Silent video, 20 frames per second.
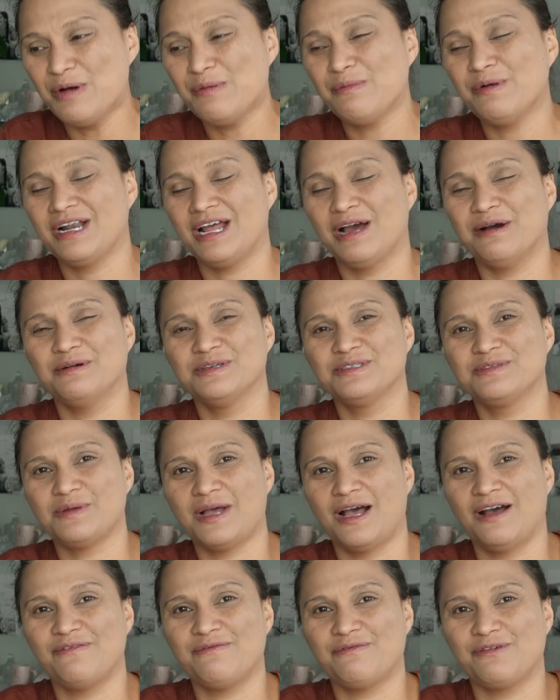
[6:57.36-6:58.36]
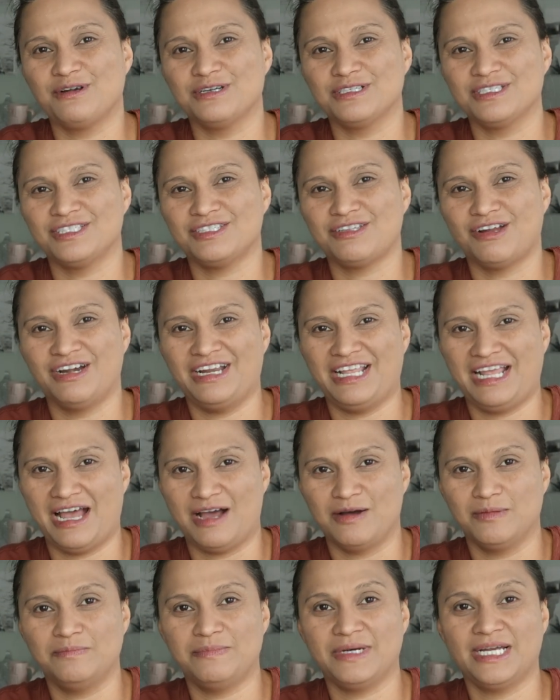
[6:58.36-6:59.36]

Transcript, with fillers: when I was uh, first starting out.